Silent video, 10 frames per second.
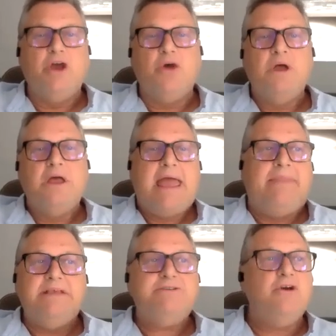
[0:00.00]

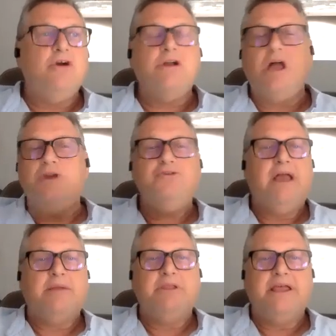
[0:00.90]
and these are all
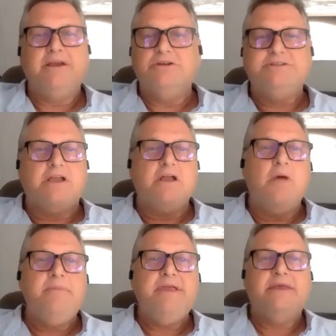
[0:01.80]
contract players that
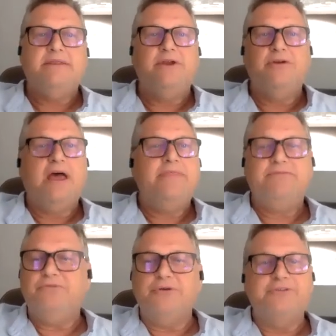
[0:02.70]
come in. They're
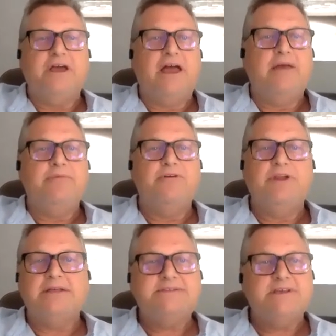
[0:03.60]
not full-time,
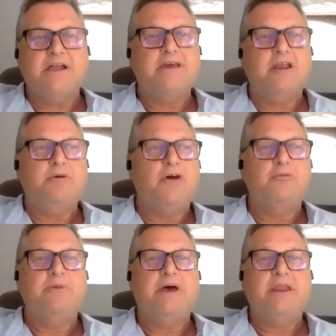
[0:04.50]
they're not sucking up
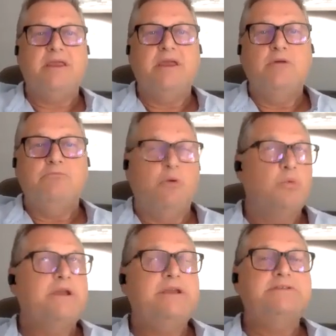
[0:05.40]
all the money,
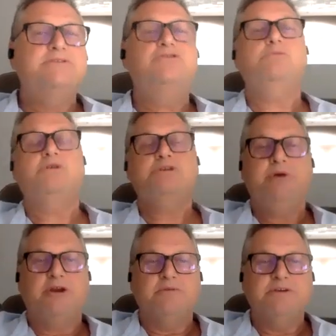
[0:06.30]
but we're getting so
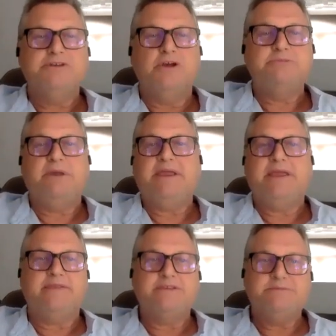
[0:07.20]
much better results by
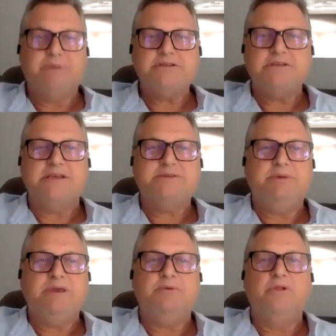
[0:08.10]
getting the
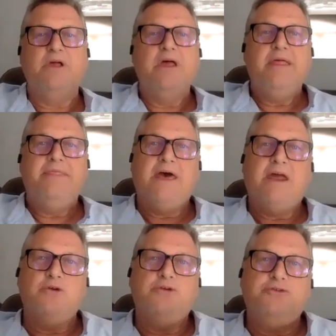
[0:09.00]
specialized people
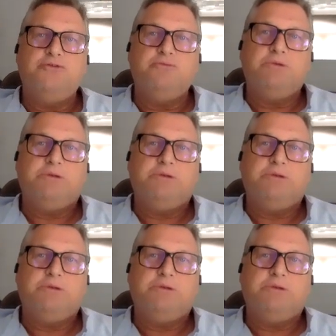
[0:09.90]
that are